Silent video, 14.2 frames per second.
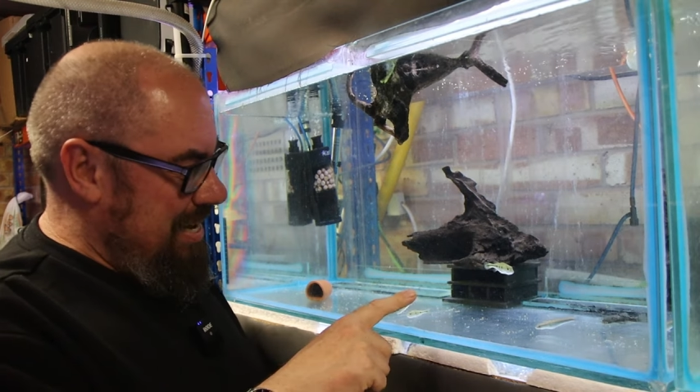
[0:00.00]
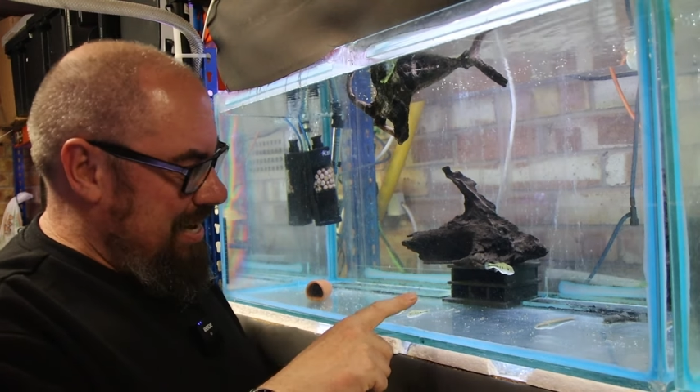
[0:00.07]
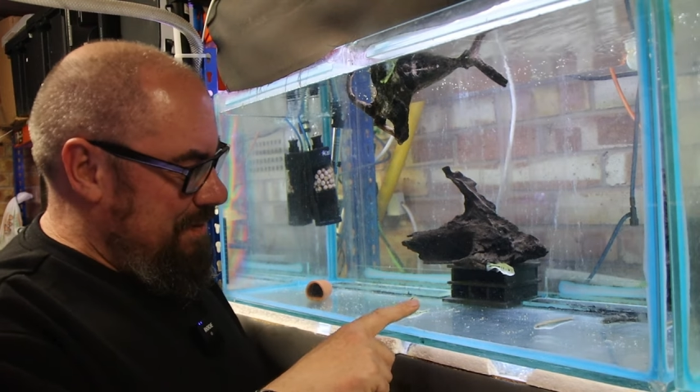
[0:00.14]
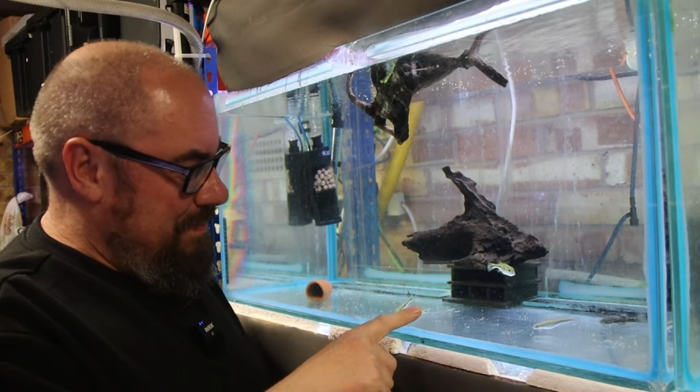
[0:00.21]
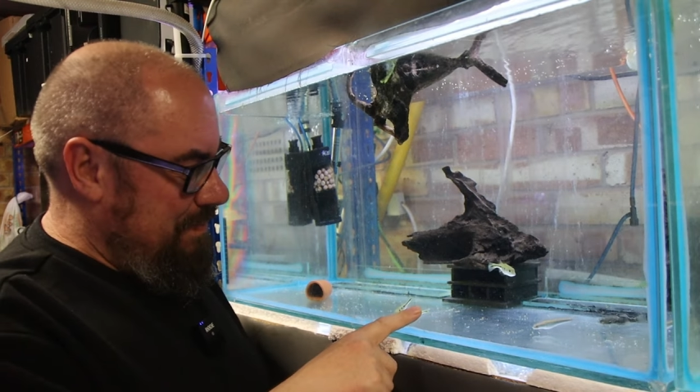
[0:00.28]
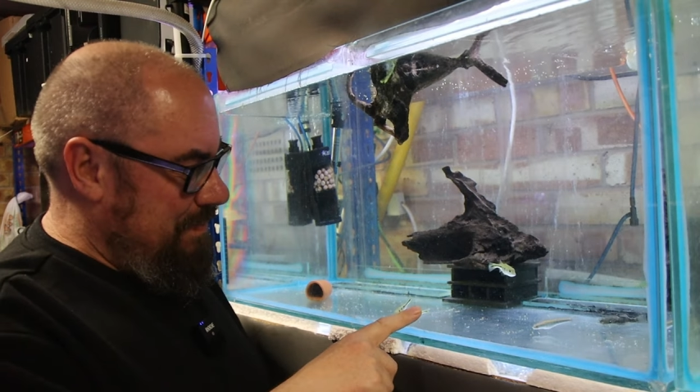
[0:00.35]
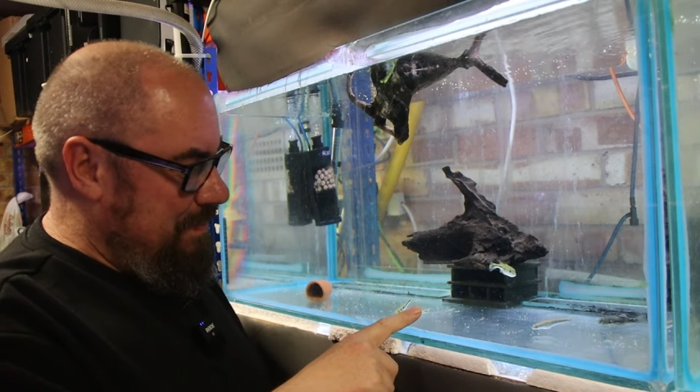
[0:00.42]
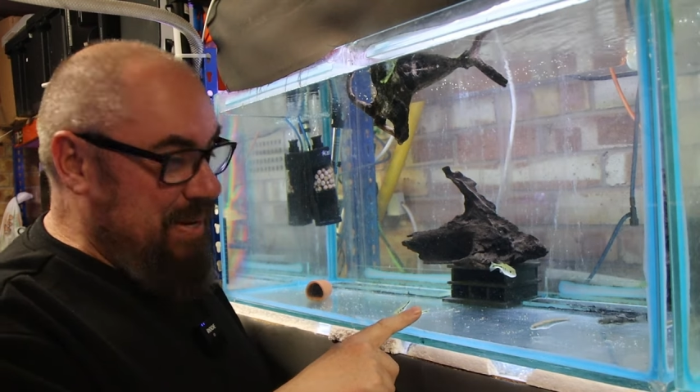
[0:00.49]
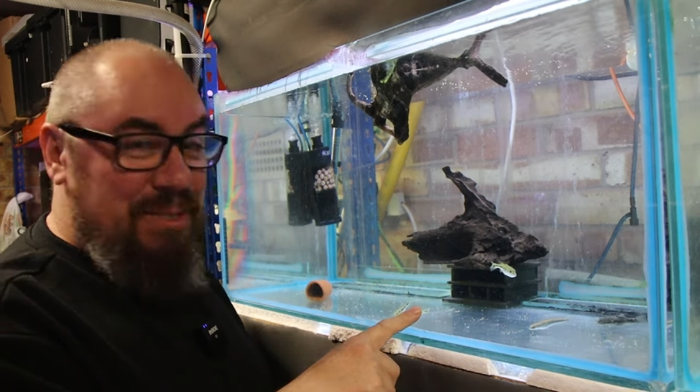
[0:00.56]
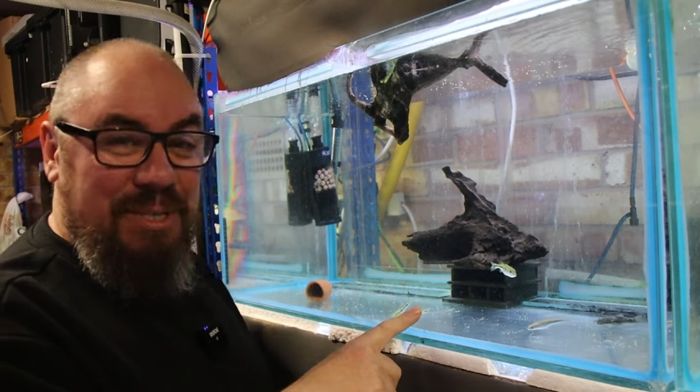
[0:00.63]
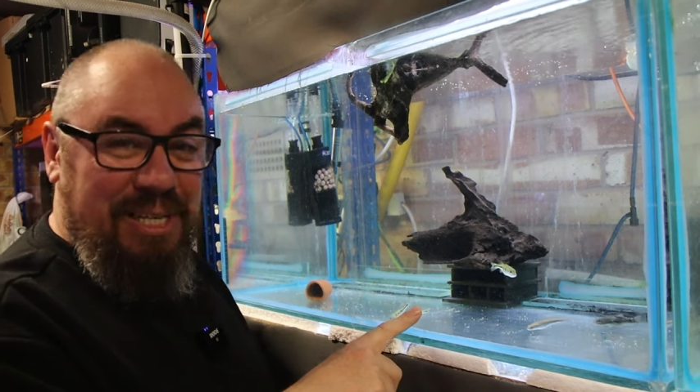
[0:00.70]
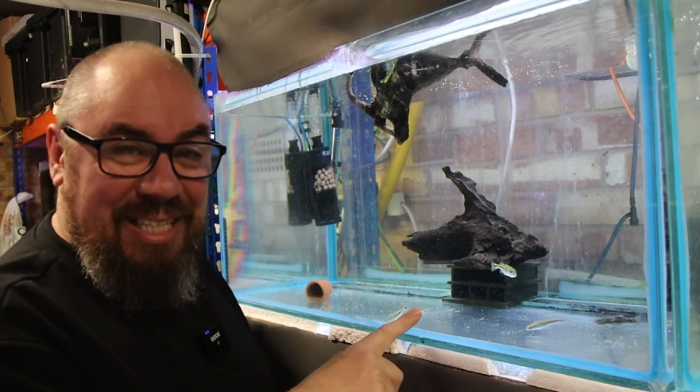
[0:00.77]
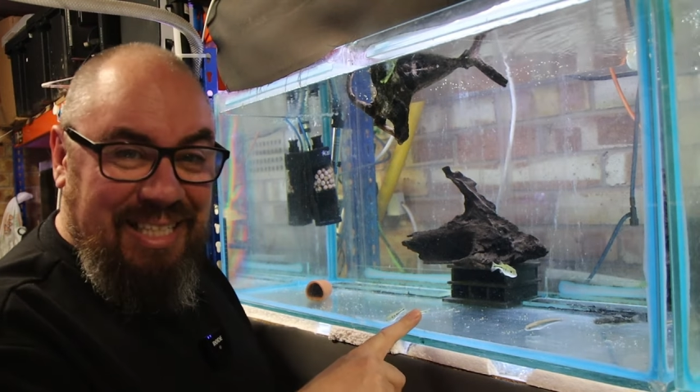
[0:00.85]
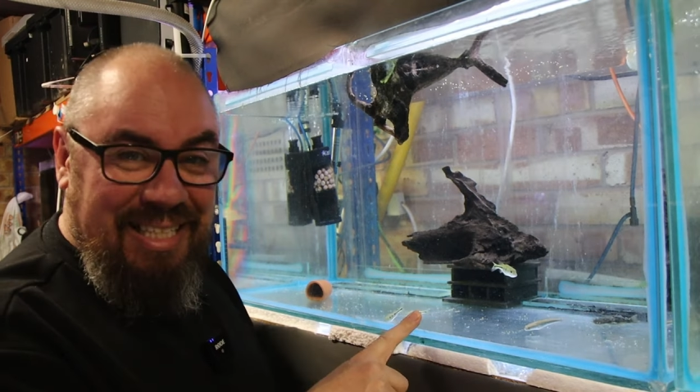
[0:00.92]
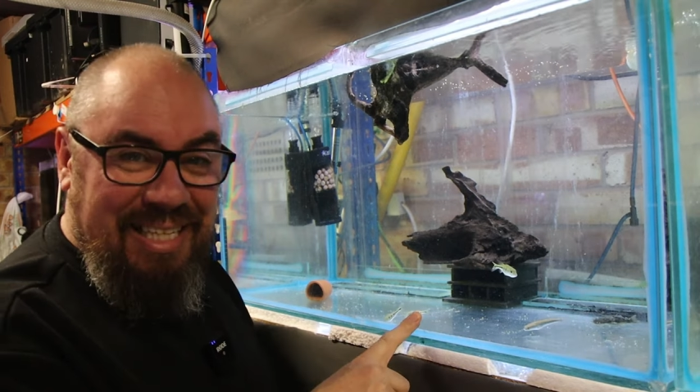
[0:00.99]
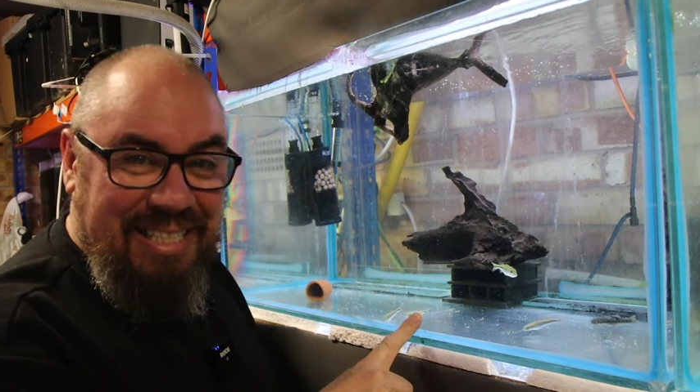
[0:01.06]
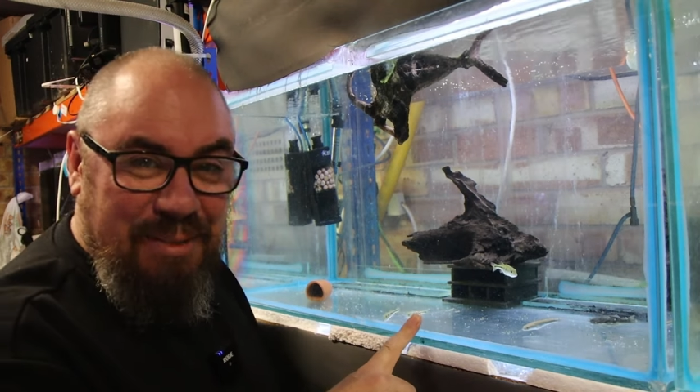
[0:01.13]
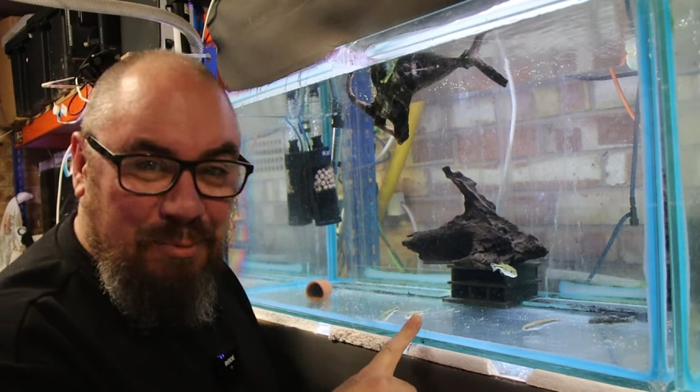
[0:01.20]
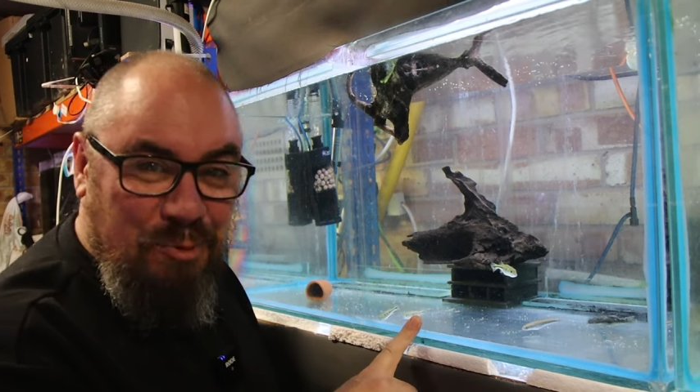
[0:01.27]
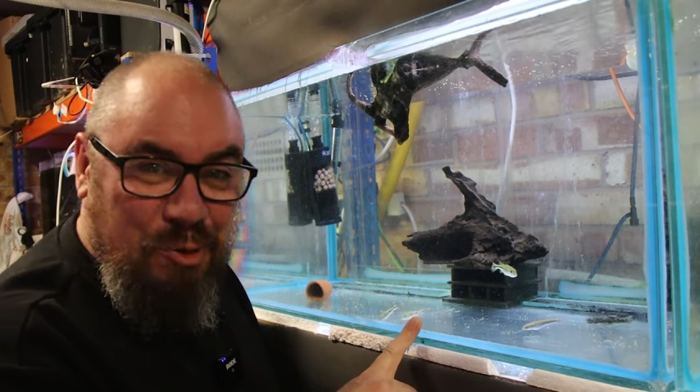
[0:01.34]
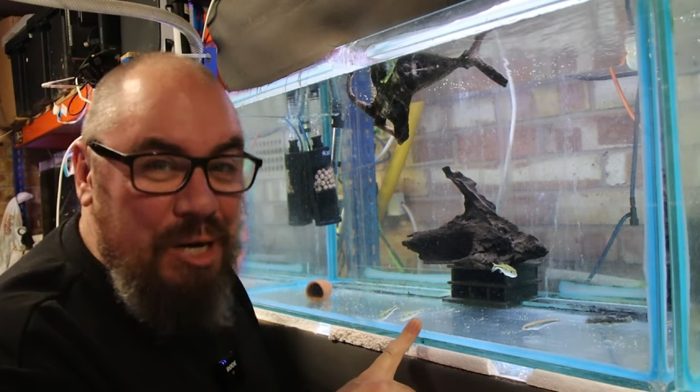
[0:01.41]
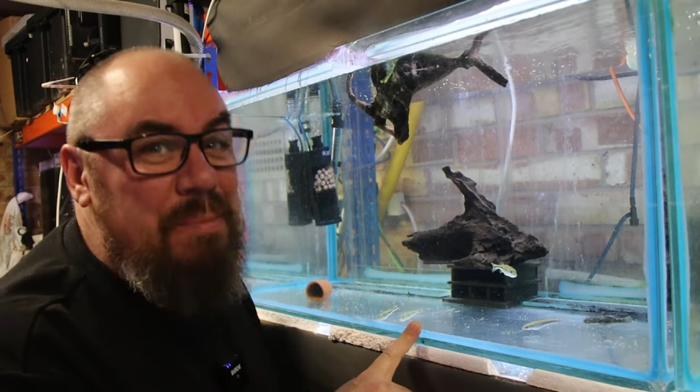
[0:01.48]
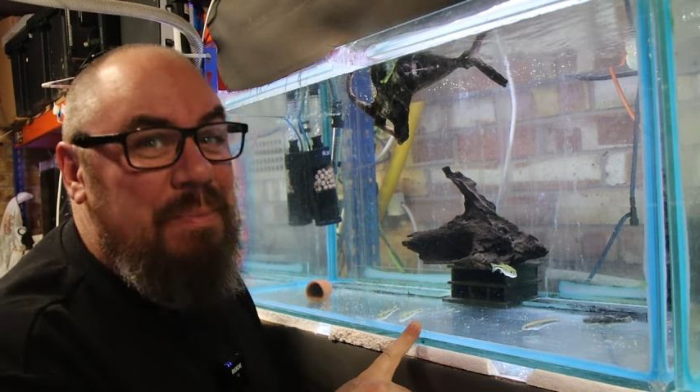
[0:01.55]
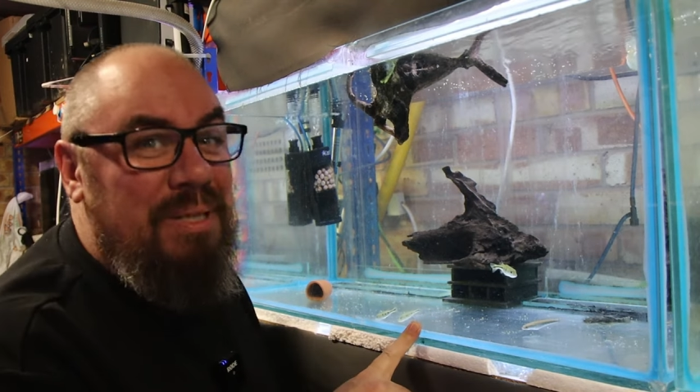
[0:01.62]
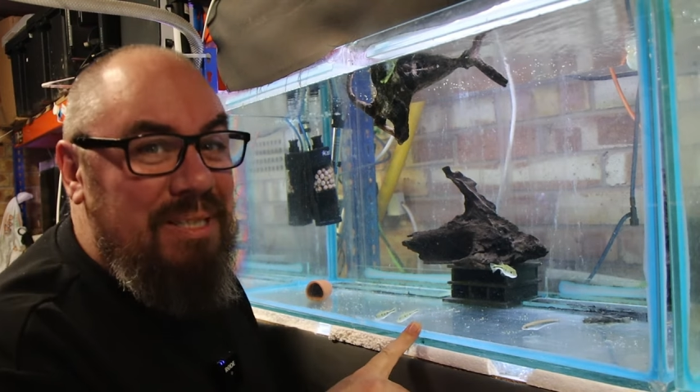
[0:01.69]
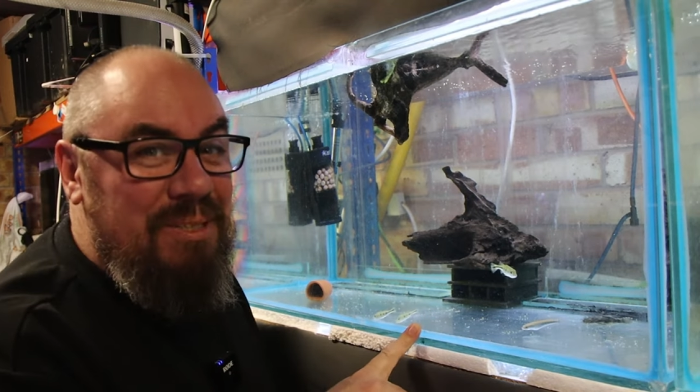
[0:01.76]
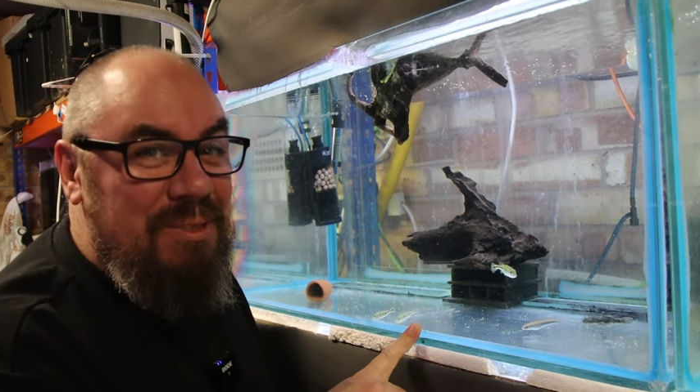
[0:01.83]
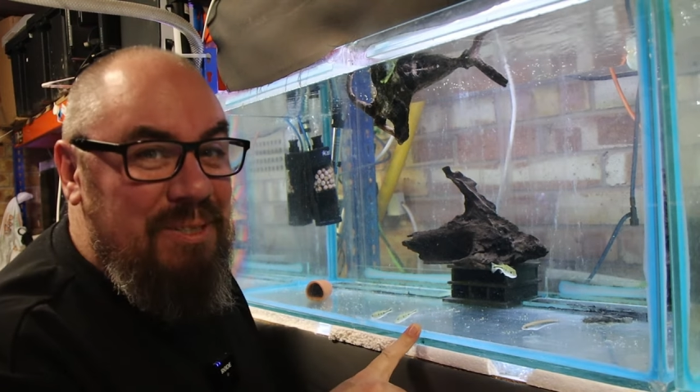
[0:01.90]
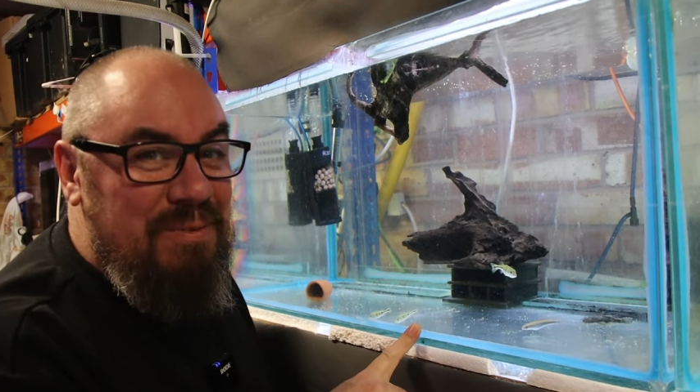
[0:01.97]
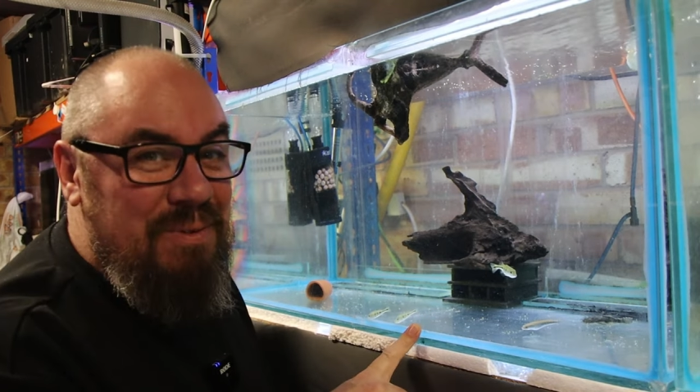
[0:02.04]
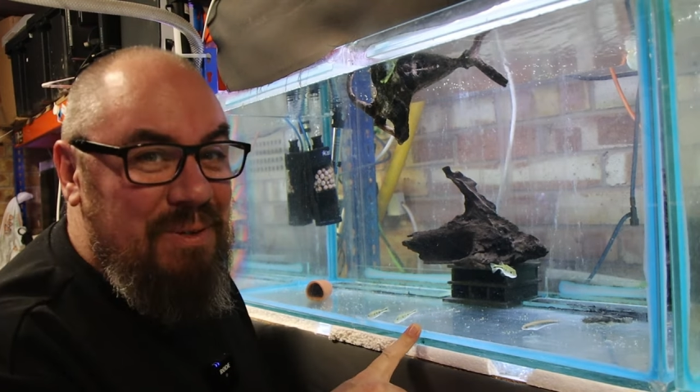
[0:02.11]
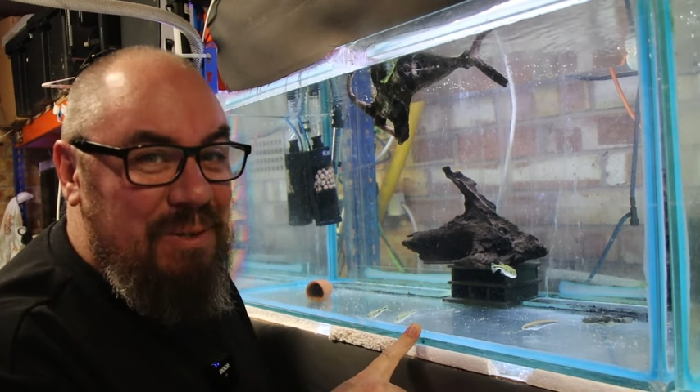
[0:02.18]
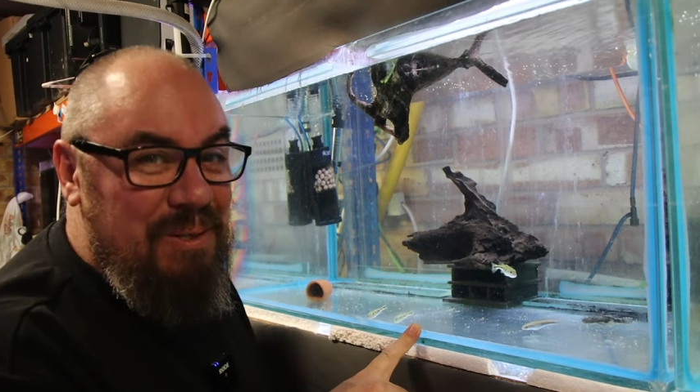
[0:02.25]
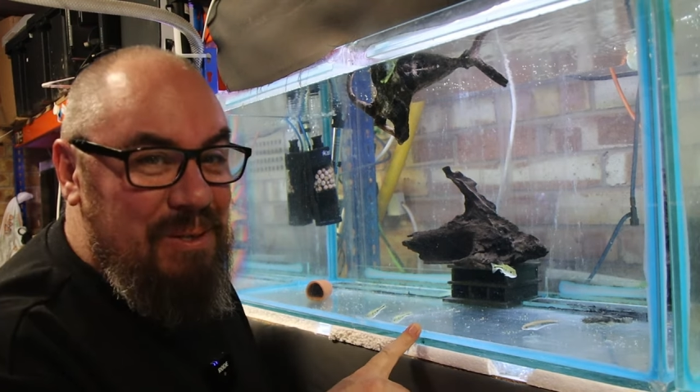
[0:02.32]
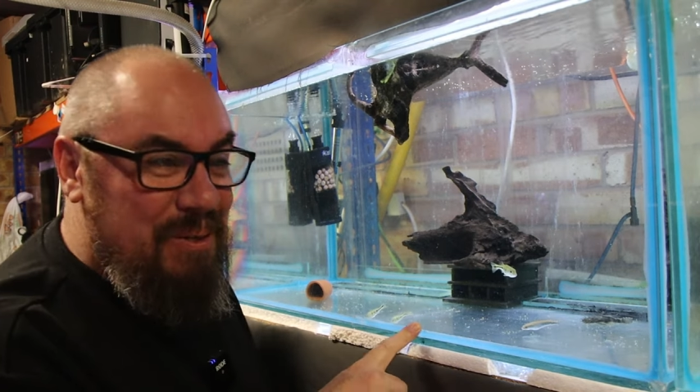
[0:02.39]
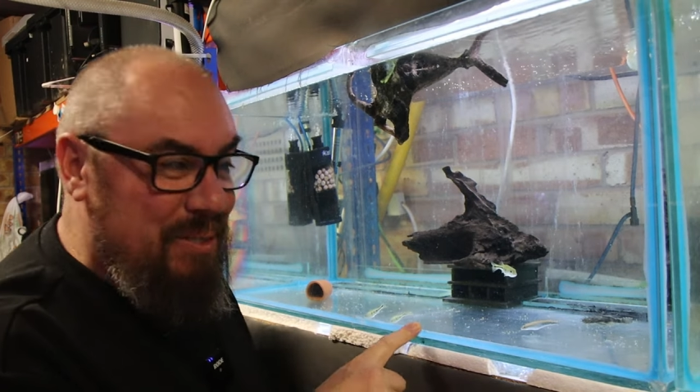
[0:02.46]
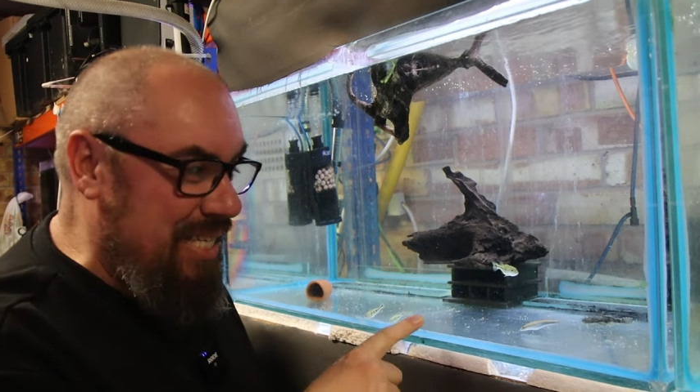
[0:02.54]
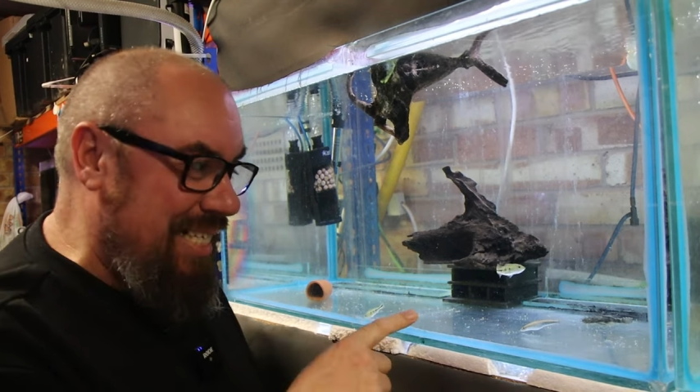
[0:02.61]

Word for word: Um, make sure you click that subscribe button so you follow along.